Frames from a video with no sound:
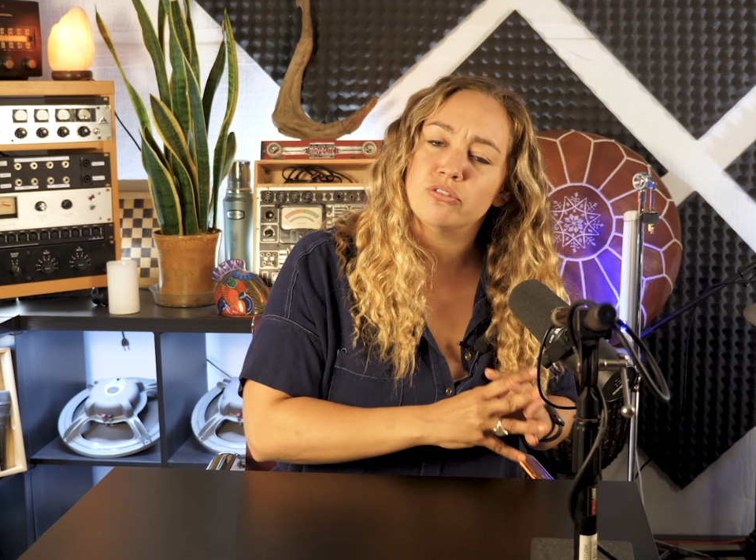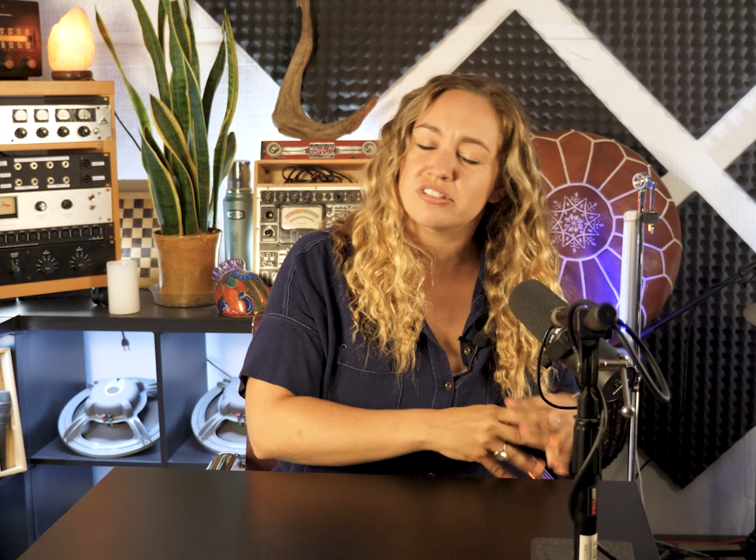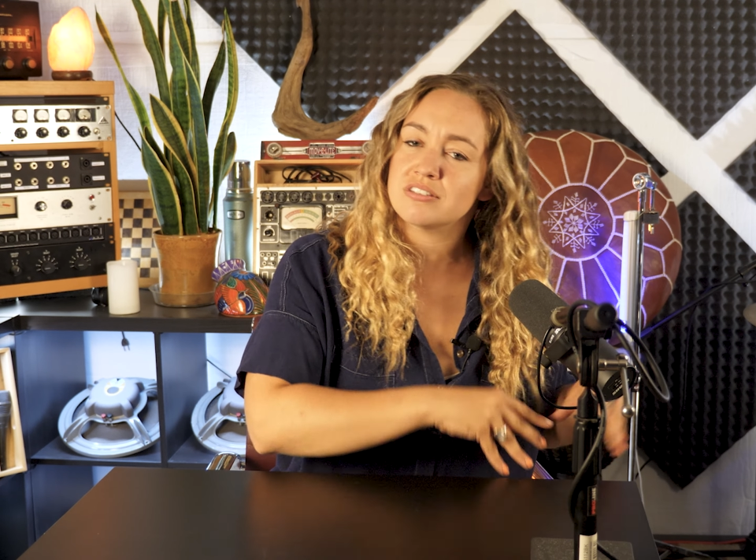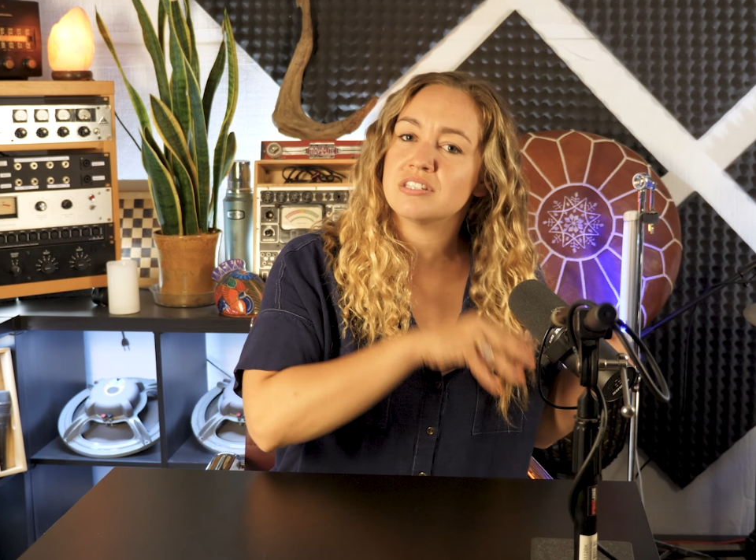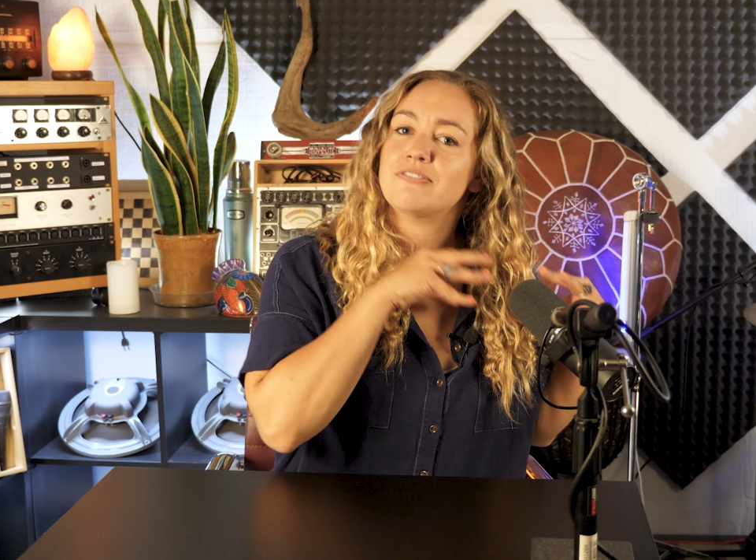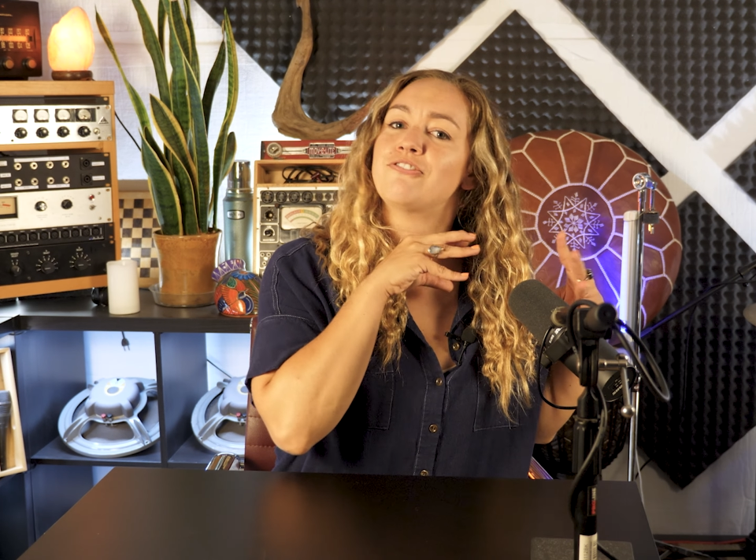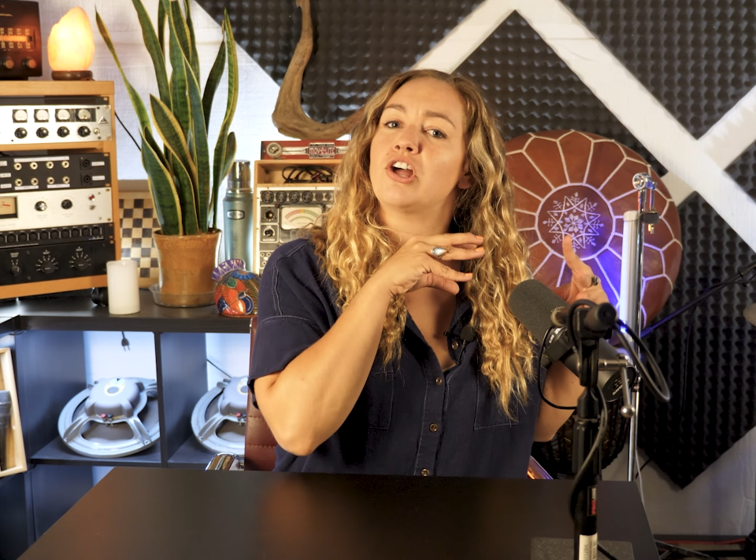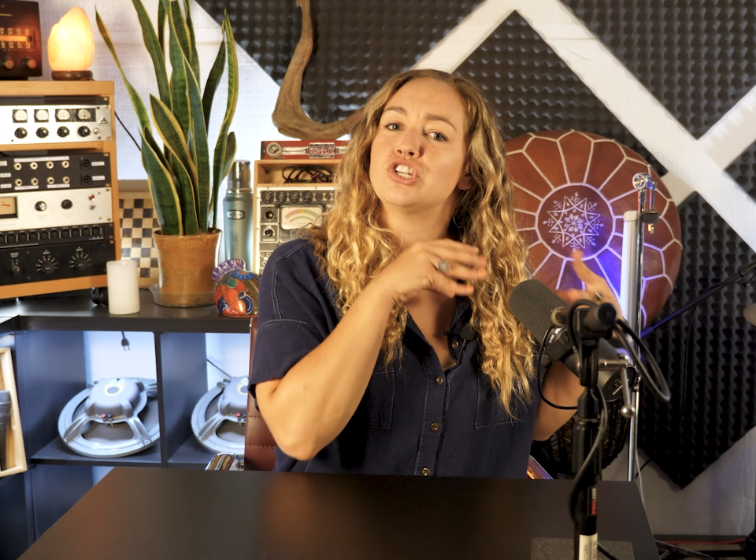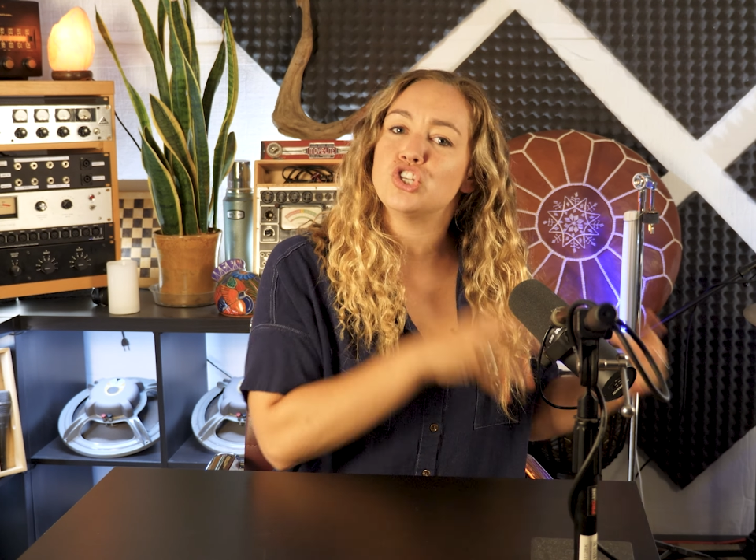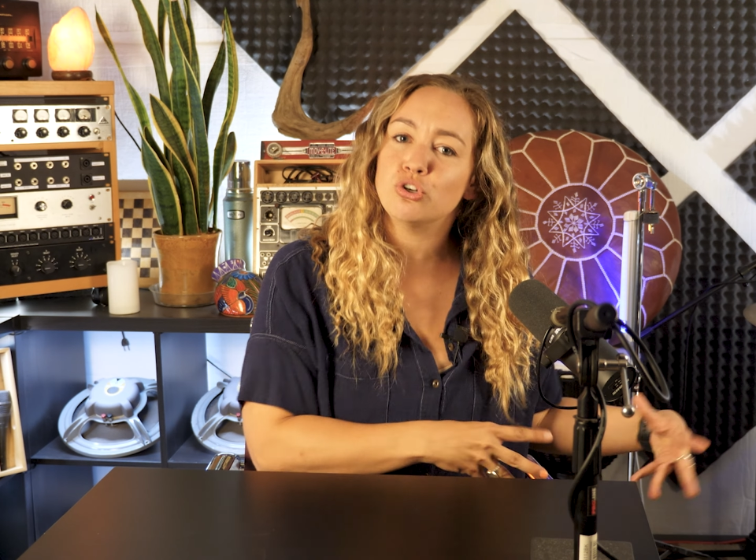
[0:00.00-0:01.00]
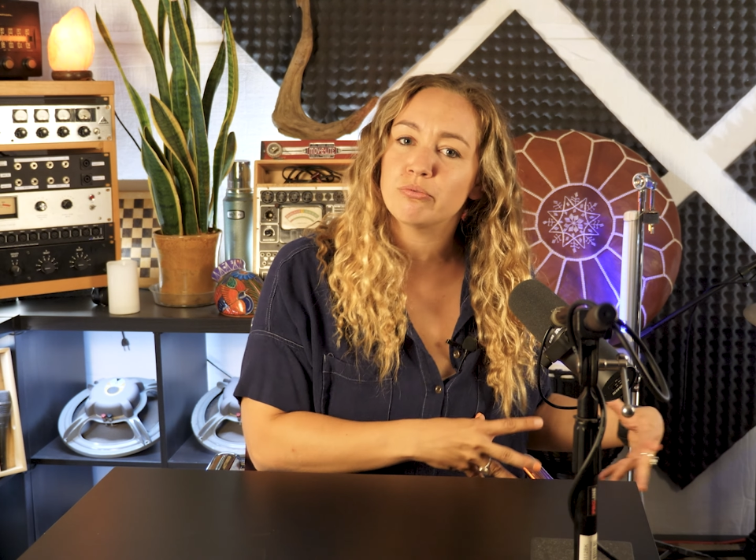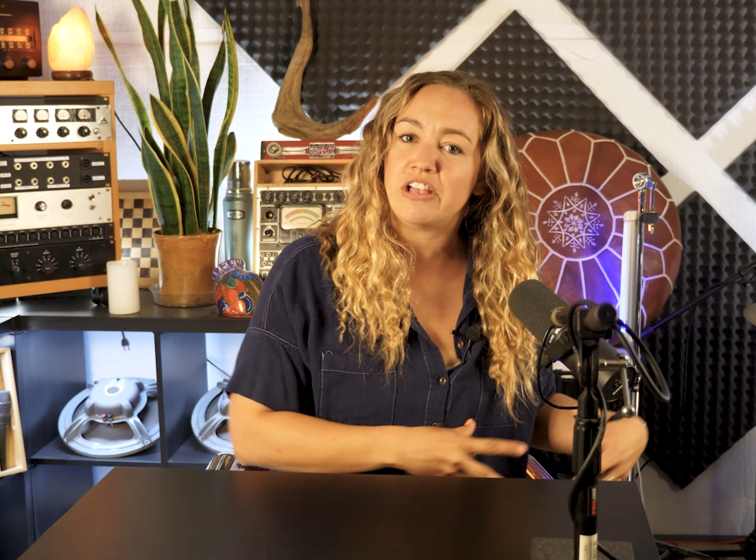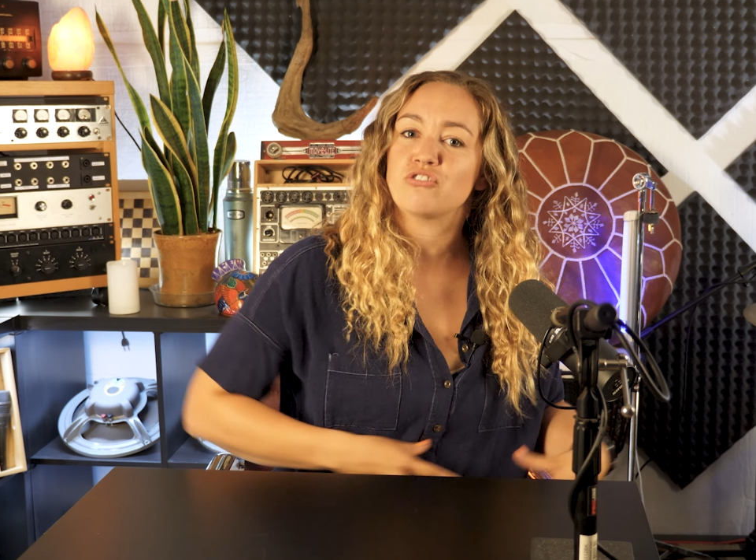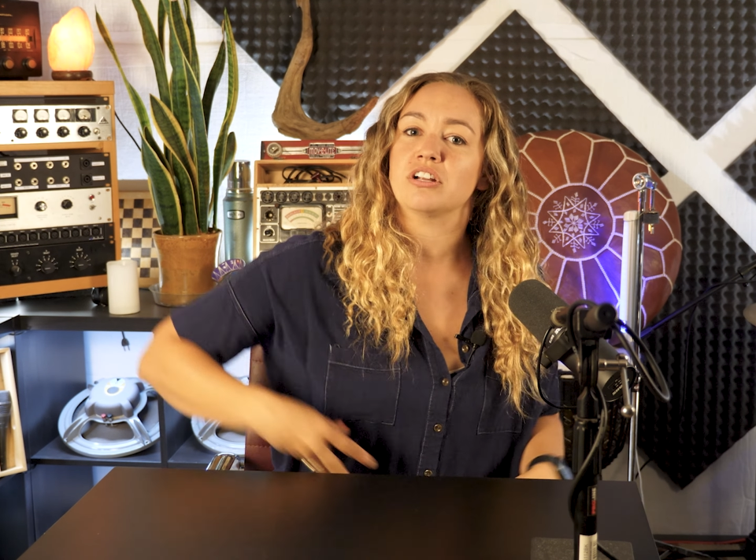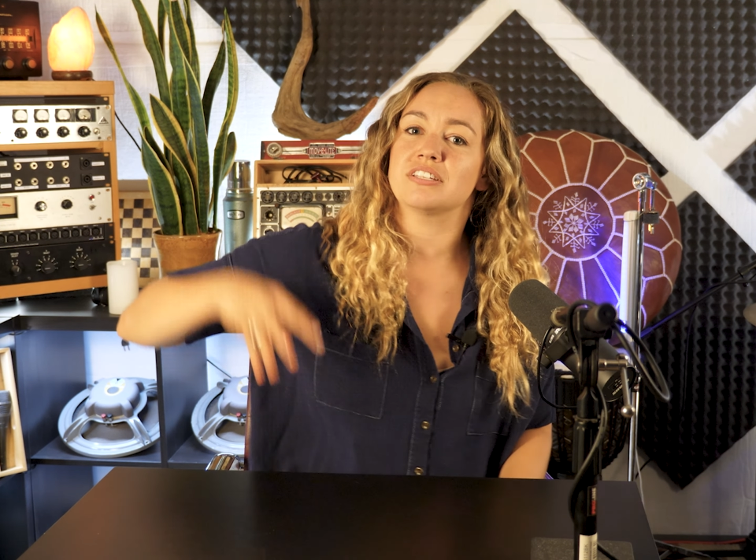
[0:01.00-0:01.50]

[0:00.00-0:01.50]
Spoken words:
This isn't a fondue restaurant.